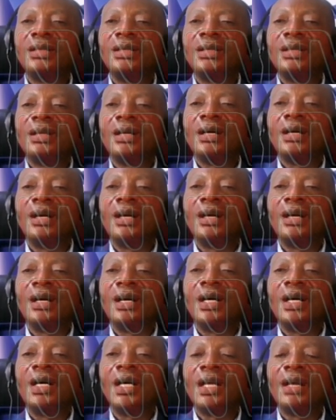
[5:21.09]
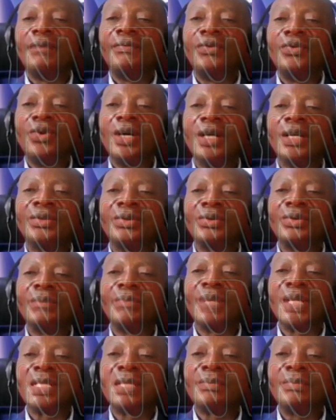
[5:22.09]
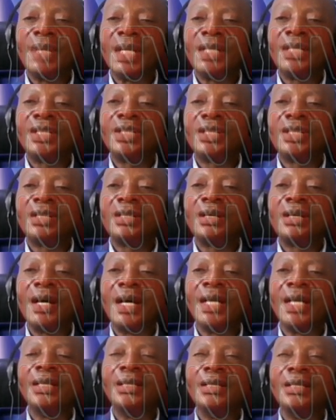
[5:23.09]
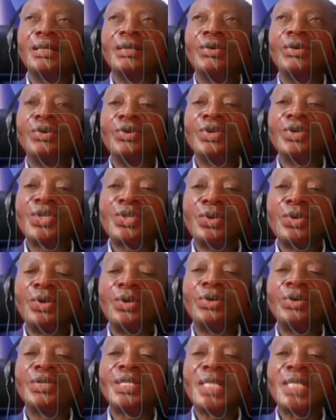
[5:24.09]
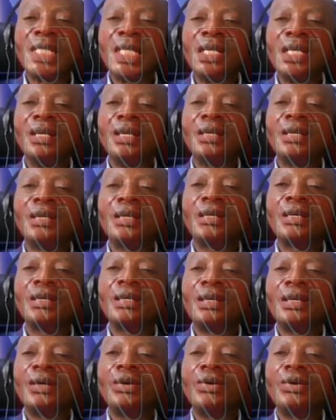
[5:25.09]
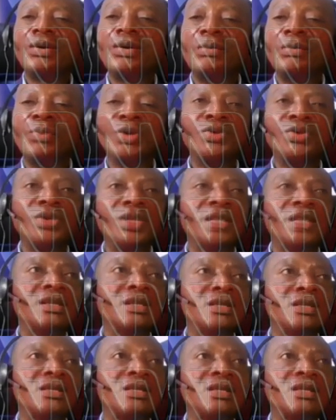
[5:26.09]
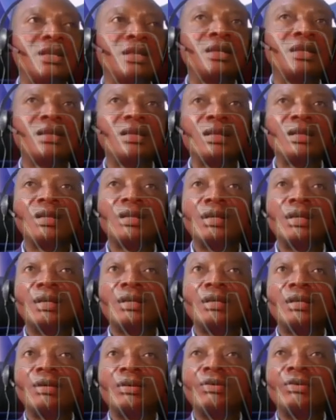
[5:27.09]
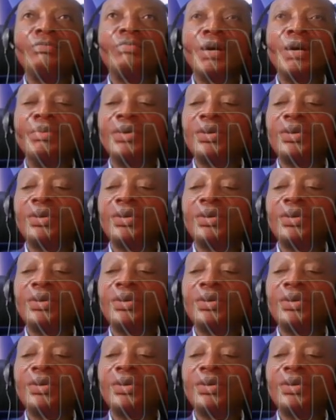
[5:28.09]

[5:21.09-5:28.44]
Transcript: If we were to really participate and also see opportunities of public